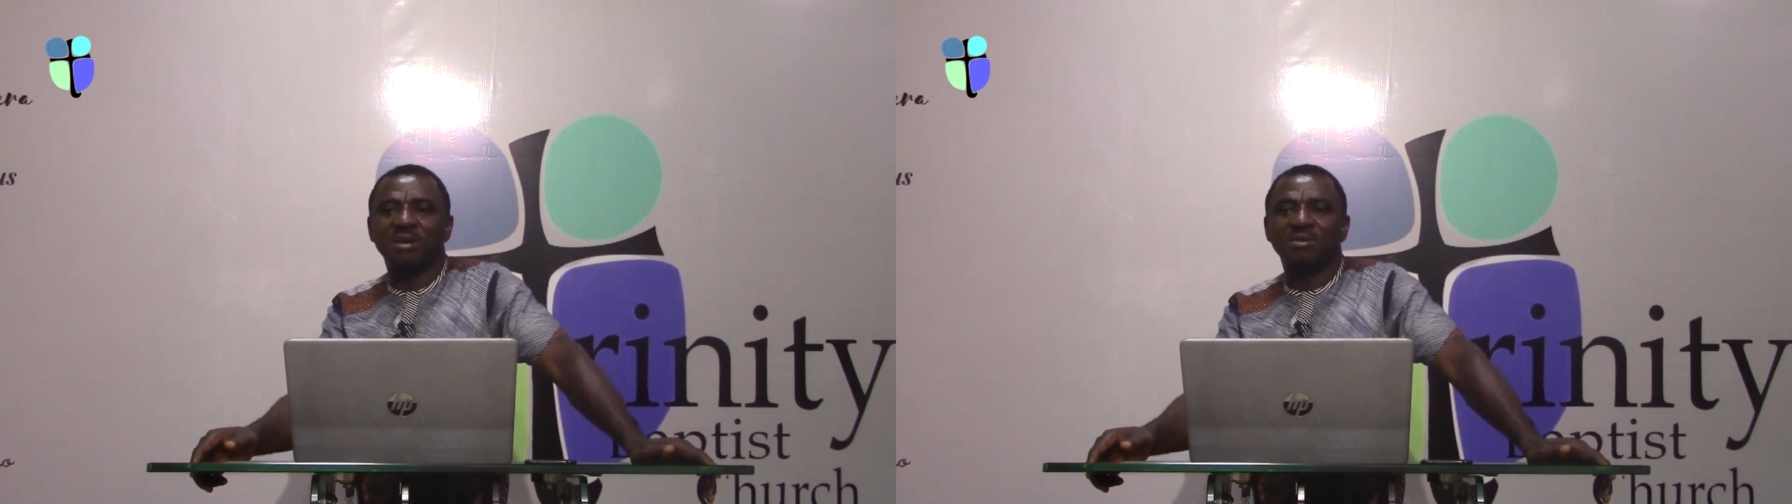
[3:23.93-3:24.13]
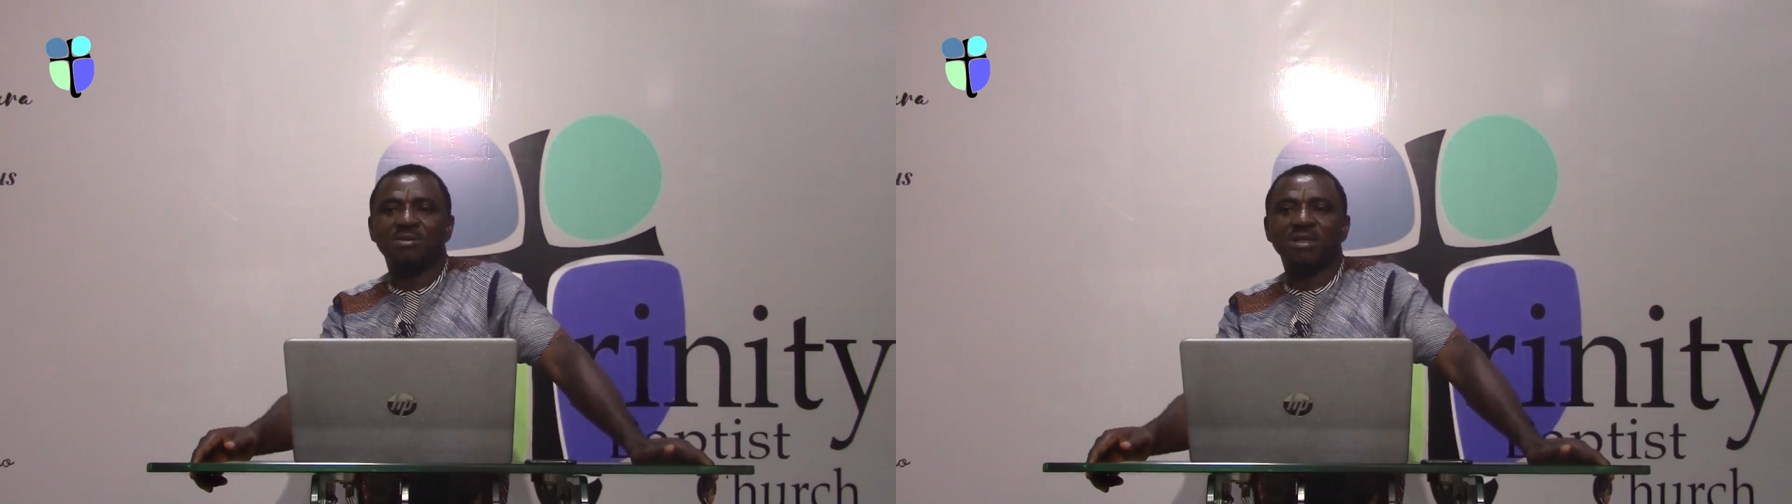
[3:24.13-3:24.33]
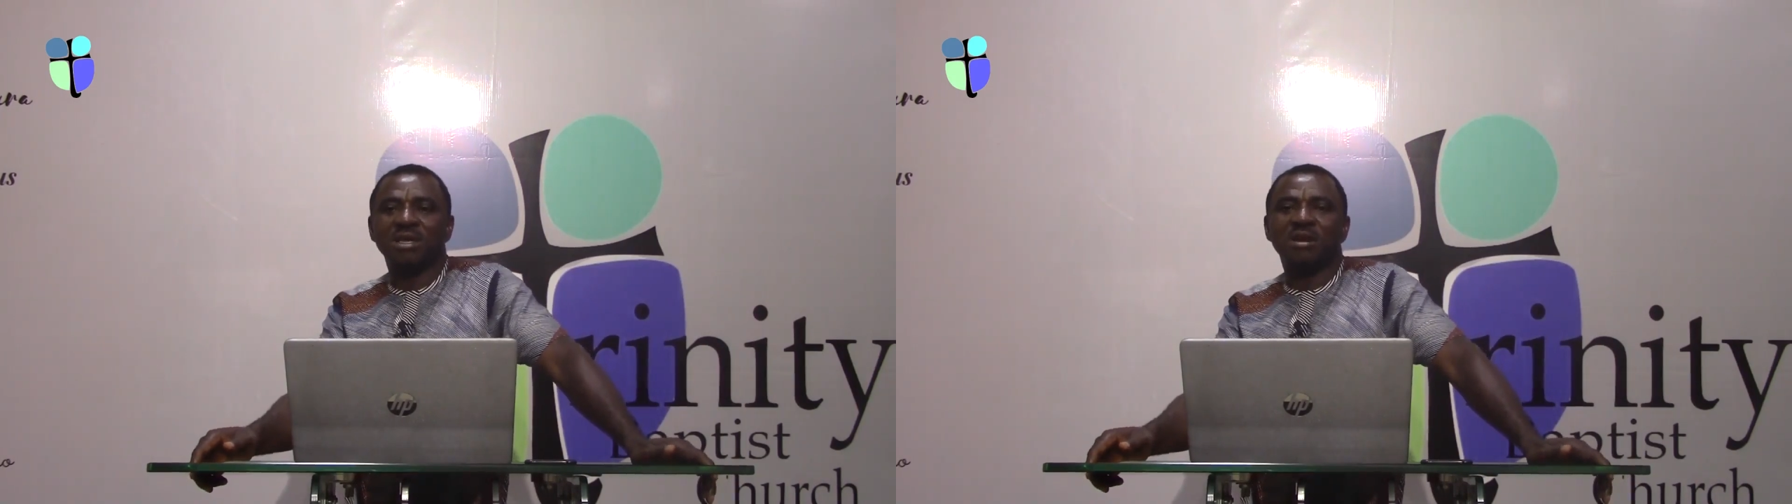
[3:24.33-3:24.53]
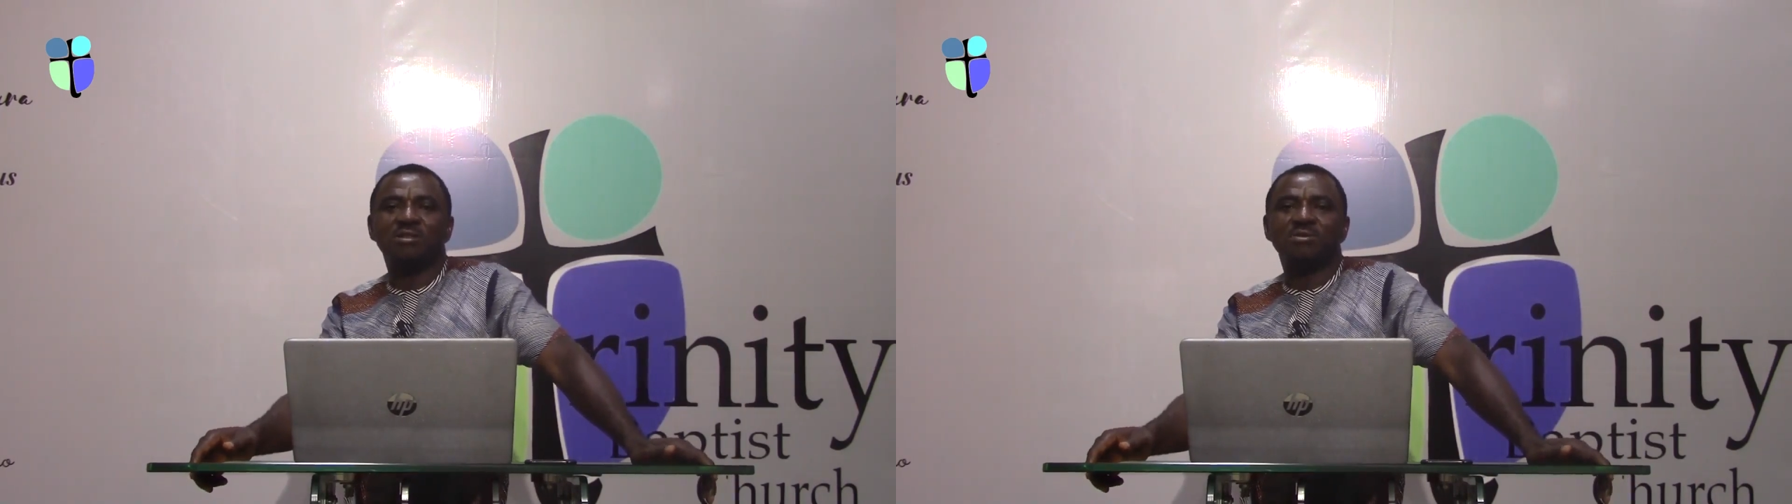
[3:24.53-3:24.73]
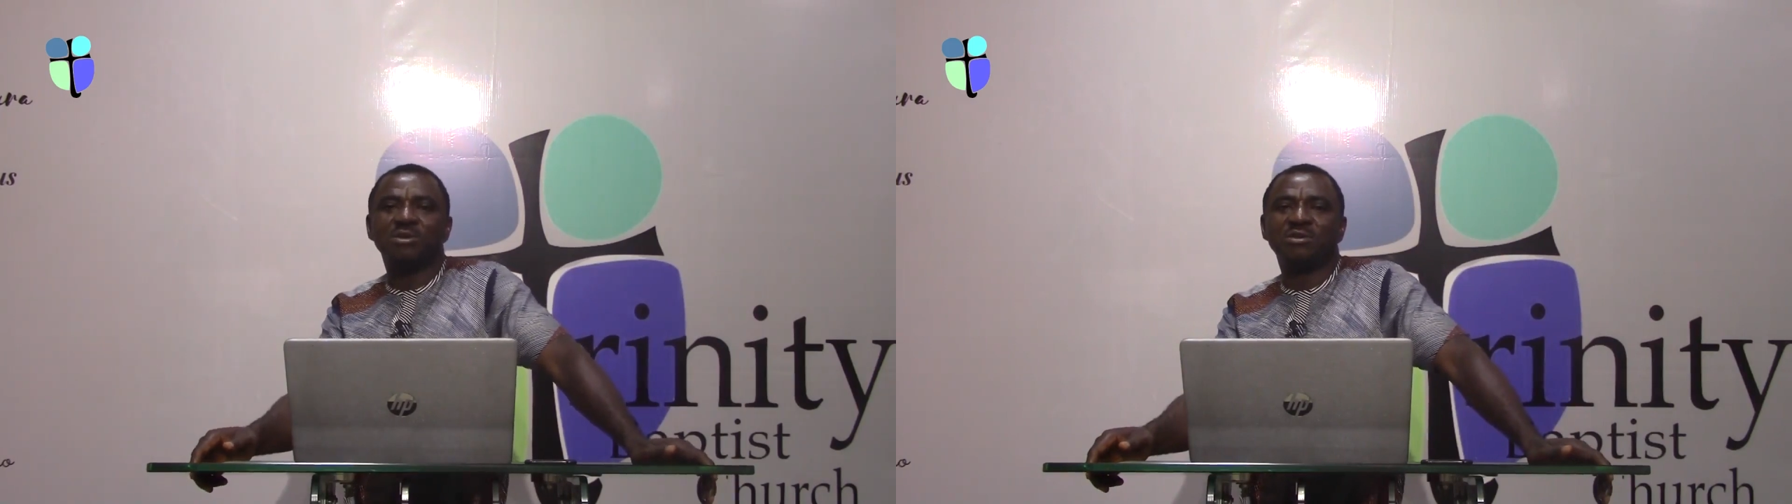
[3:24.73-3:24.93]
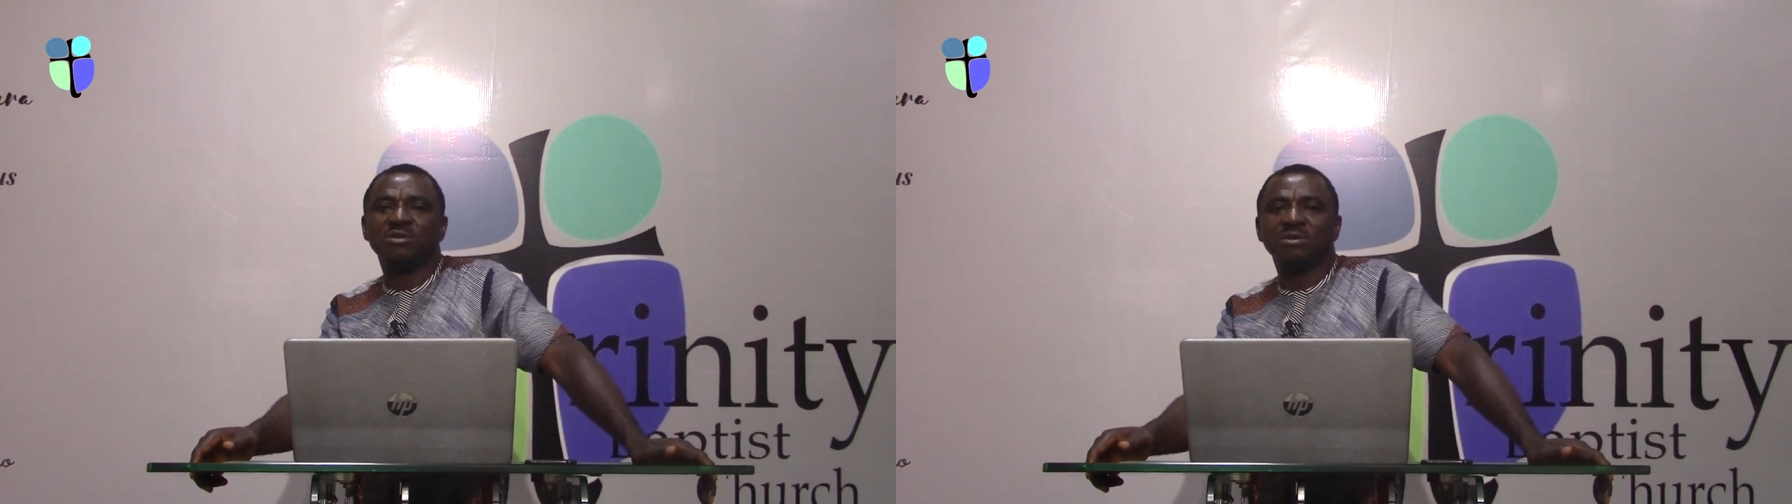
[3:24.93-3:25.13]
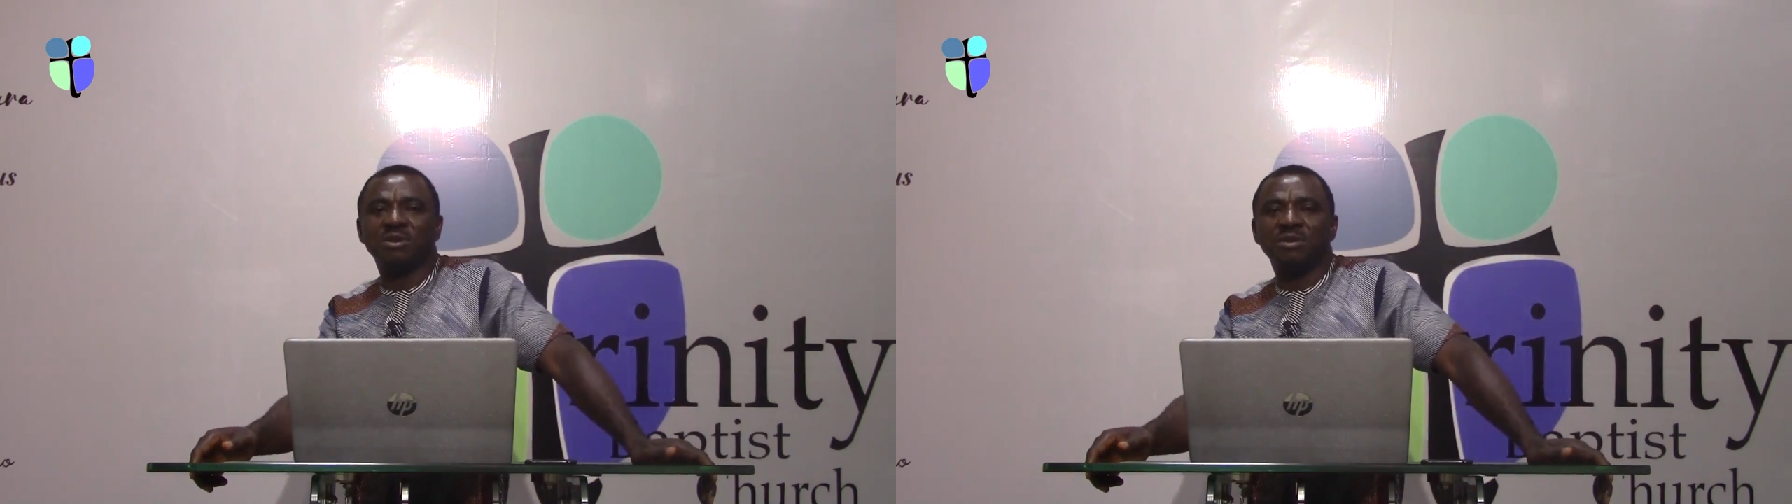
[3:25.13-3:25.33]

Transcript: no matter how much